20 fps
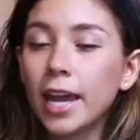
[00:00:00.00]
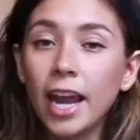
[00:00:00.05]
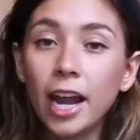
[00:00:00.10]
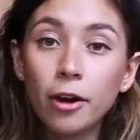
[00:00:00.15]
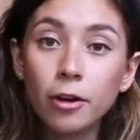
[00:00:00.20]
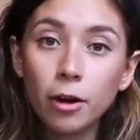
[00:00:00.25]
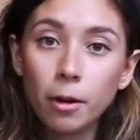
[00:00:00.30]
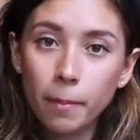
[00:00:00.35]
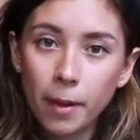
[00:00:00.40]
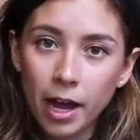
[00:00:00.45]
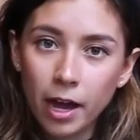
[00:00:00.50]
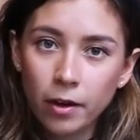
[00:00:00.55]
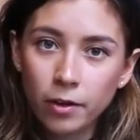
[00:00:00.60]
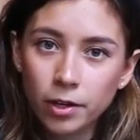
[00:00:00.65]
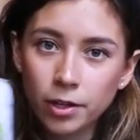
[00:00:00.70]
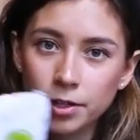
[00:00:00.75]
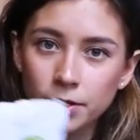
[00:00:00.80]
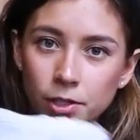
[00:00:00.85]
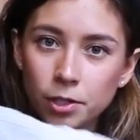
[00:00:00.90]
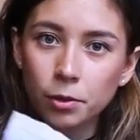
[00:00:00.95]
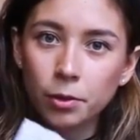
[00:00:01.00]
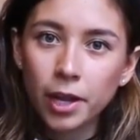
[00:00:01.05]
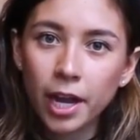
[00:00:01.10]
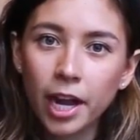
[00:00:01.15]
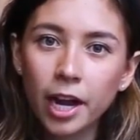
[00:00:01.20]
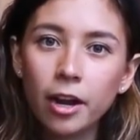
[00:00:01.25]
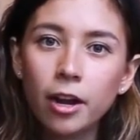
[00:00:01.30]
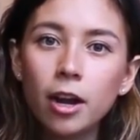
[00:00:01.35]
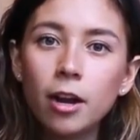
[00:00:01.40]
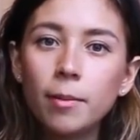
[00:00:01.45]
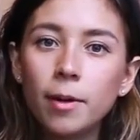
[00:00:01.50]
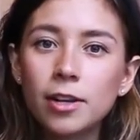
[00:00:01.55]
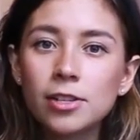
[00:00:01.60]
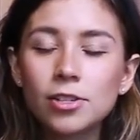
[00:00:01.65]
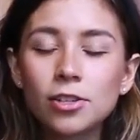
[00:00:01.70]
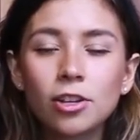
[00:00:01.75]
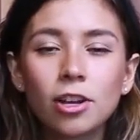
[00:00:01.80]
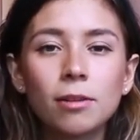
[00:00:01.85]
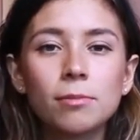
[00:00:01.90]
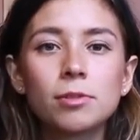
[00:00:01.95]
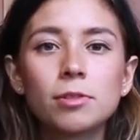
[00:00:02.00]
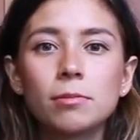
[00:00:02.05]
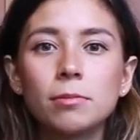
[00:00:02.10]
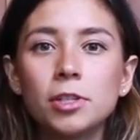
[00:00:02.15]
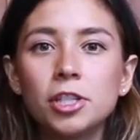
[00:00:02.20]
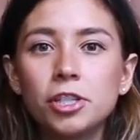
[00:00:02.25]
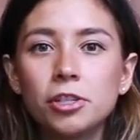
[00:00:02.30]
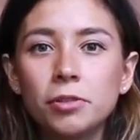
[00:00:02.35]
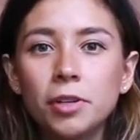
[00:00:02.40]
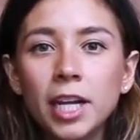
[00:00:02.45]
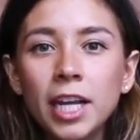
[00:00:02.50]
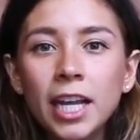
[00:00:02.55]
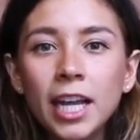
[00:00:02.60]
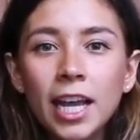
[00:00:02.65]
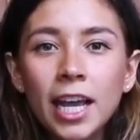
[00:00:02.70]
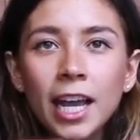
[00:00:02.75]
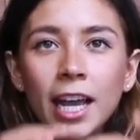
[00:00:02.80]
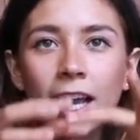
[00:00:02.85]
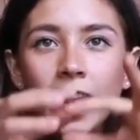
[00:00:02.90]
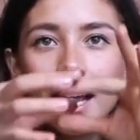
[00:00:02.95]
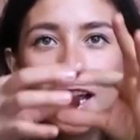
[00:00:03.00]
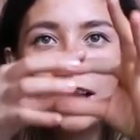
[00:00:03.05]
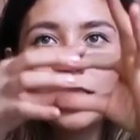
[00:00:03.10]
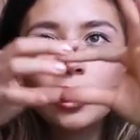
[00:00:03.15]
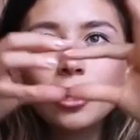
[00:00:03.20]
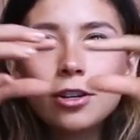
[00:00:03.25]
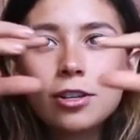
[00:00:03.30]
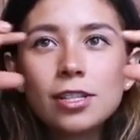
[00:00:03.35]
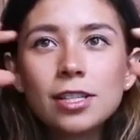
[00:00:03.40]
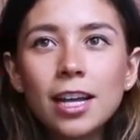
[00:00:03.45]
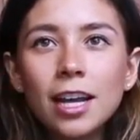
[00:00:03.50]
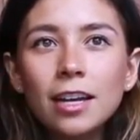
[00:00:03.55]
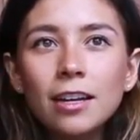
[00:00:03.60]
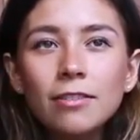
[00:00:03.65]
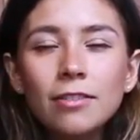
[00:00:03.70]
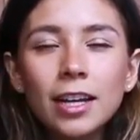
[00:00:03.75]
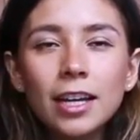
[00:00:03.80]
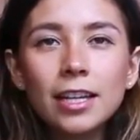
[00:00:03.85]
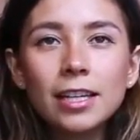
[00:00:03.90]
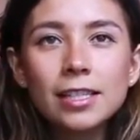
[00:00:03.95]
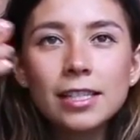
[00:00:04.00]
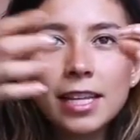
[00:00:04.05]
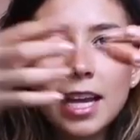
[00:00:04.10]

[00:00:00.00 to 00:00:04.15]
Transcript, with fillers: carob powder. So carob also comes from a tree. It looks kind of like a